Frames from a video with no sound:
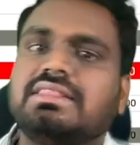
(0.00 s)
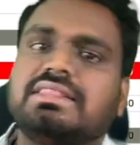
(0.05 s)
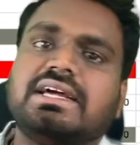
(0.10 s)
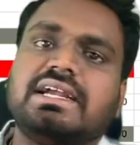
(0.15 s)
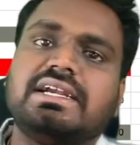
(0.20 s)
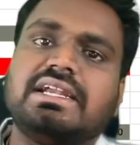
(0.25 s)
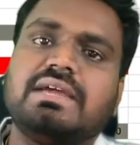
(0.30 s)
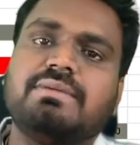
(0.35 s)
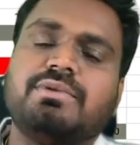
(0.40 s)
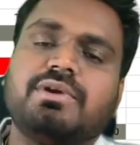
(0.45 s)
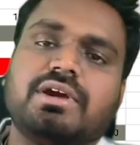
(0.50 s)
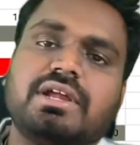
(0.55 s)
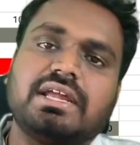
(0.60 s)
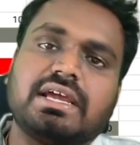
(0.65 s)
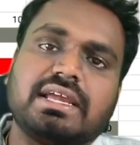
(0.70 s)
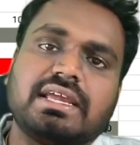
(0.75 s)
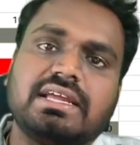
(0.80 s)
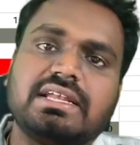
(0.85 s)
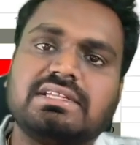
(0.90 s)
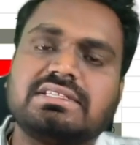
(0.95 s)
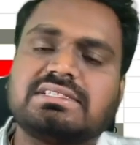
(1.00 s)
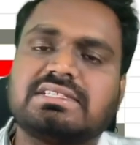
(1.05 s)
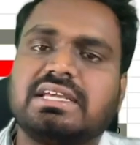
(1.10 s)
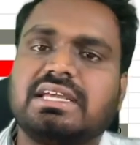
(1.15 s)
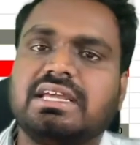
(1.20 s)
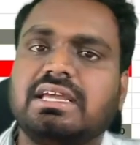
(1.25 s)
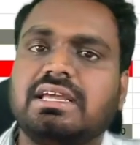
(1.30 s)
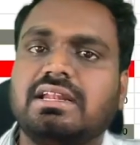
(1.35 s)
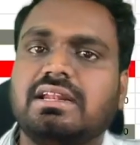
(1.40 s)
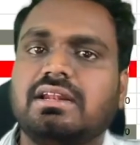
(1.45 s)
That time, you again
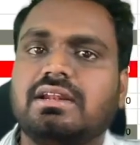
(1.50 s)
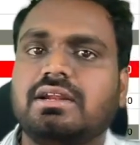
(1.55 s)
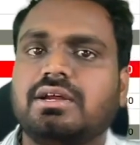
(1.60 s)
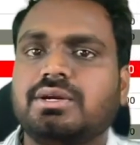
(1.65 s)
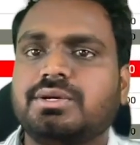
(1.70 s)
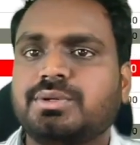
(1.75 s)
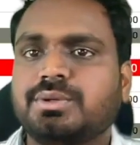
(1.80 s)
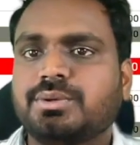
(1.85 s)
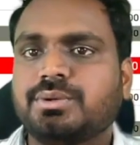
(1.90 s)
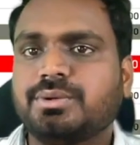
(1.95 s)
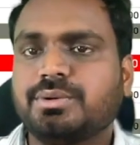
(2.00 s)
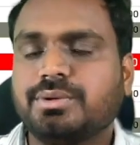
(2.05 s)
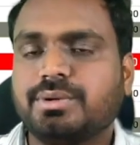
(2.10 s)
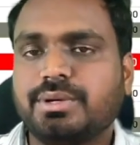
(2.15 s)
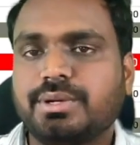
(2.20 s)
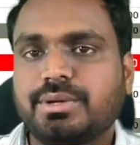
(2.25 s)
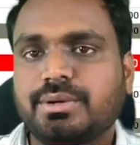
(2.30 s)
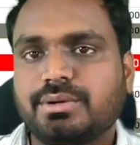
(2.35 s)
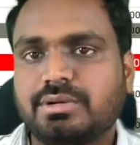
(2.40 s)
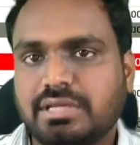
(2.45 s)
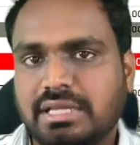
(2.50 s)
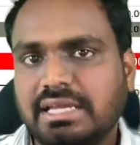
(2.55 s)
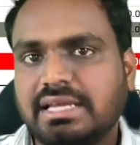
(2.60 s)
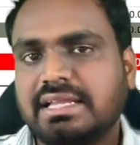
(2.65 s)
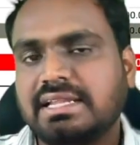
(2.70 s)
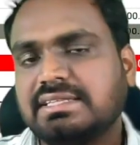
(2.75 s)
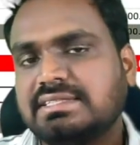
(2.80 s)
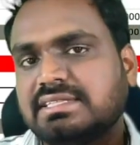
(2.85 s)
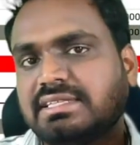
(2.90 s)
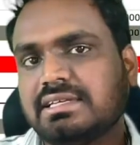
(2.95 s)
scale to
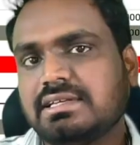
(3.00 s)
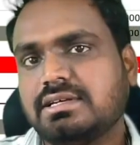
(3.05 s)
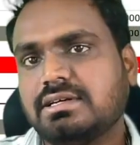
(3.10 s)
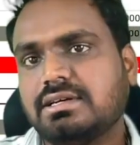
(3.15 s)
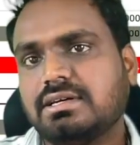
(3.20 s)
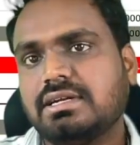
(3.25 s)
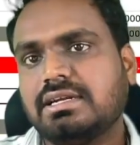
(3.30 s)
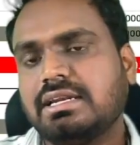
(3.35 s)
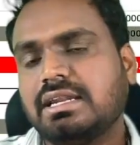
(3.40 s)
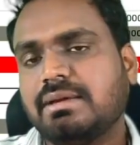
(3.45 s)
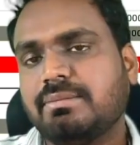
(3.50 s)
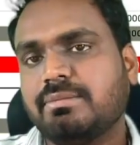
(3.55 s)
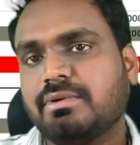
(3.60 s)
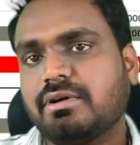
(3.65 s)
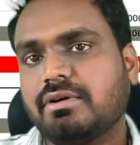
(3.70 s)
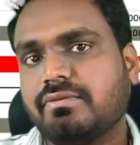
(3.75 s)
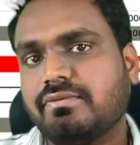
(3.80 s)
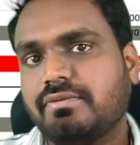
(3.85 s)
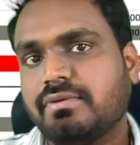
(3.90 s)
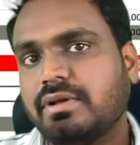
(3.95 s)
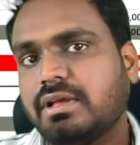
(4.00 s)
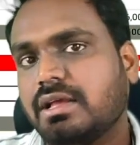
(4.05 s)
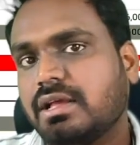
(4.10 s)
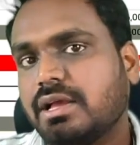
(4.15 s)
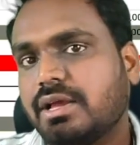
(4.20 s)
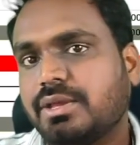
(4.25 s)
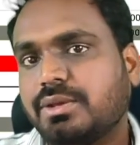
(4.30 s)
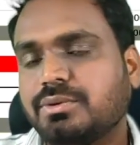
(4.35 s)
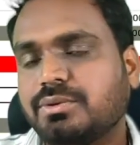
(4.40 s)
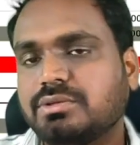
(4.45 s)
increase the number of
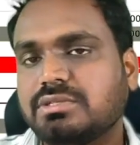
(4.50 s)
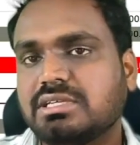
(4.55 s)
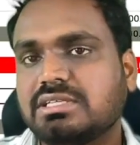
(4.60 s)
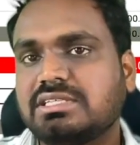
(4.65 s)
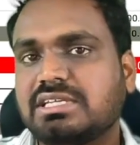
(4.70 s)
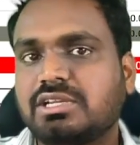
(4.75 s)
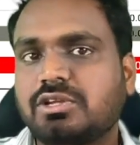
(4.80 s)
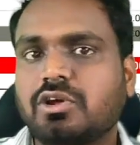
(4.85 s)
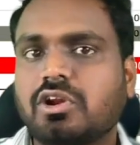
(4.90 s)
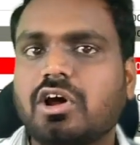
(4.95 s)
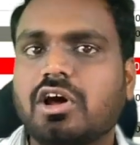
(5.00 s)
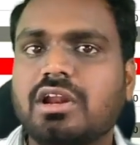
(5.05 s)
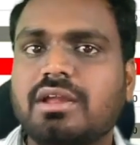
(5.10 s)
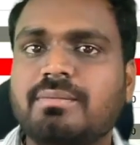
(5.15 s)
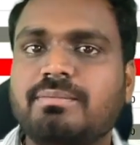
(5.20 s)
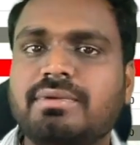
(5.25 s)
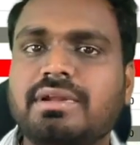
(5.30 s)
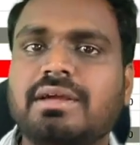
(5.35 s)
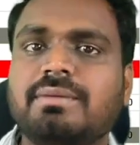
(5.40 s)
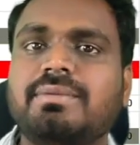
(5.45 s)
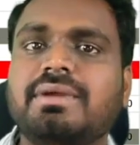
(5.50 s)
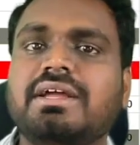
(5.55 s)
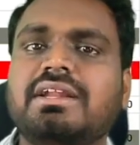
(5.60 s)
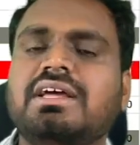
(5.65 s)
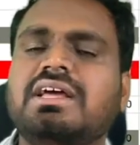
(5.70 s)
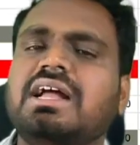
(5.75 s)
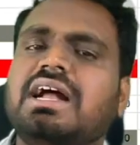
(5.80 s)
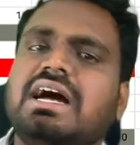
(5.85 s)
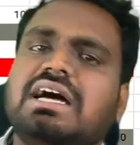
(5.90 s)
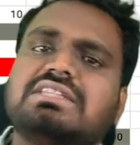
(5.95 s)
users in your all employee plan.